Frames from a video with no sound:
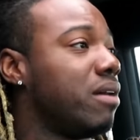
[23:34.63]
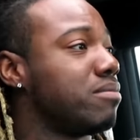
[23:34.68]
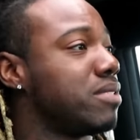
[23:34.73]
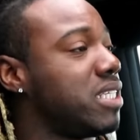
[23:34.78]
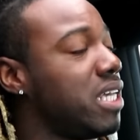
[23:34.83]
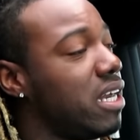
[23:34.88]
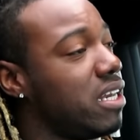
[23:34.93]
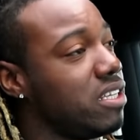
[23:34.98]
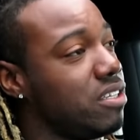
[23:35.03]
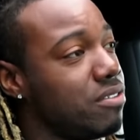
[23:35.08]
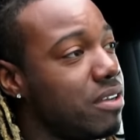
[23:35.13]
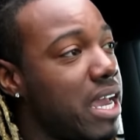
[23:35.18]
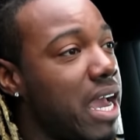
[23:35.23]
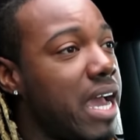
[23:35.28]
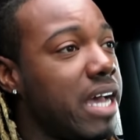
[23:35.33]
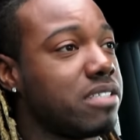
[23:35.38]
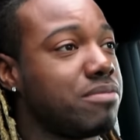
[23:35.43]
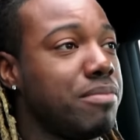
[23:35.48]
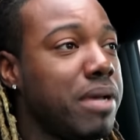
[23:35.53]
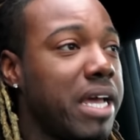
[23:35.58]
I'm telling you
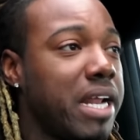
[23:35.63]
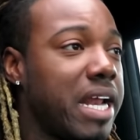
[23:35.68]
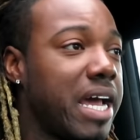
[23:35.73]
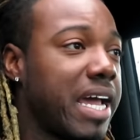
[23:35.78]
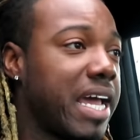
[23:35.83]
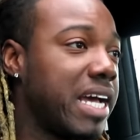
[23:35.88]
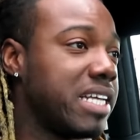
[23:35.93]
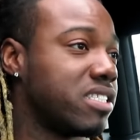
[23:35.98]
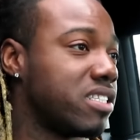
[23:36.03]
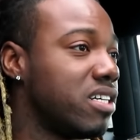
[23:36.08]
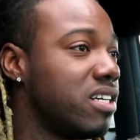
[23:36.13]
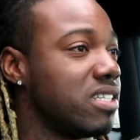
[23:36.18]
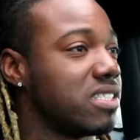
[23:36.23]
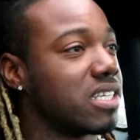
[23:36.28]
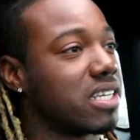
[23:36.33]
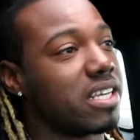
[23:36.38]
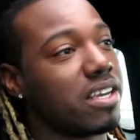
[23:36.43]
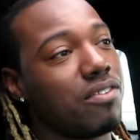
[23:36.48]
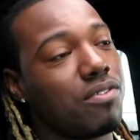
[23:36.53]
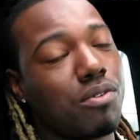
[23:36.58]
guys, man, I got
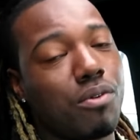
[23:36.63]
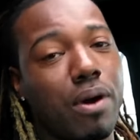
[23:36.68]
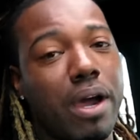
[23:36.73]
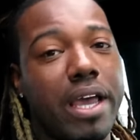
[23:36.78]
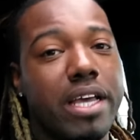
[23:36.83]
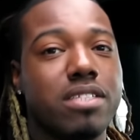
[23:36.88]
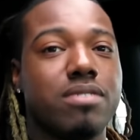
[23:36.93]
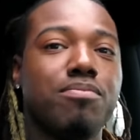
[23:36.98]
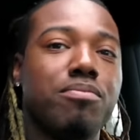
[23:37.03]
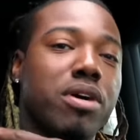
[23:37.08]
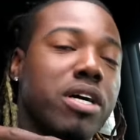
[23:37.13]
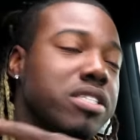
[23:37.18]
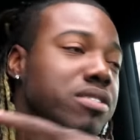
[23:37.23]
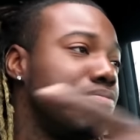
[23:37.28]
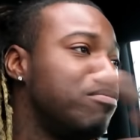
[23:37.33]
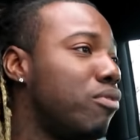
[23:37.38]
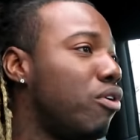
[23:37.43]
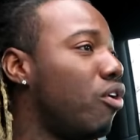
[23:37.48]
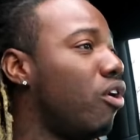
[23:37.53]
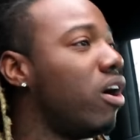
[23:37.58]
tons of giveaways,
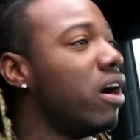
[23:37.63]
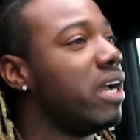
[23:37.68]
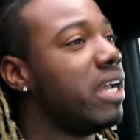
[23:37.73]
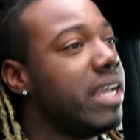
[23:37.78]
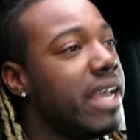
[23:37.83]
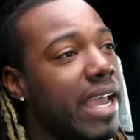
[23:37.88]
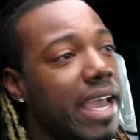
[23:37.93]
much more.